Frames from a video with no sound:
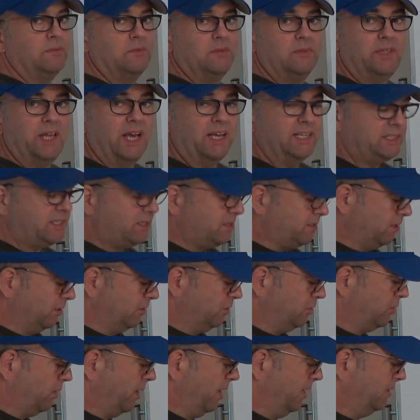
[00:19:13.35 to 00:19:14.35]
That's the
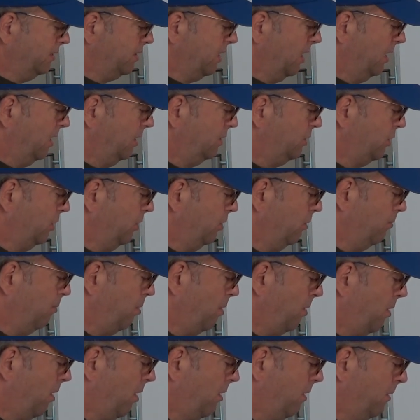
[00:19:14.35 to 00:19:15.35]
translational
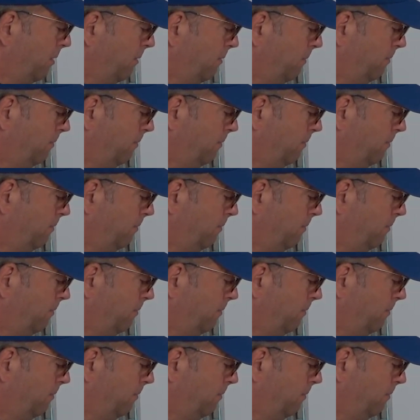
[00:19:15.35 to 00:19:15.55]
part.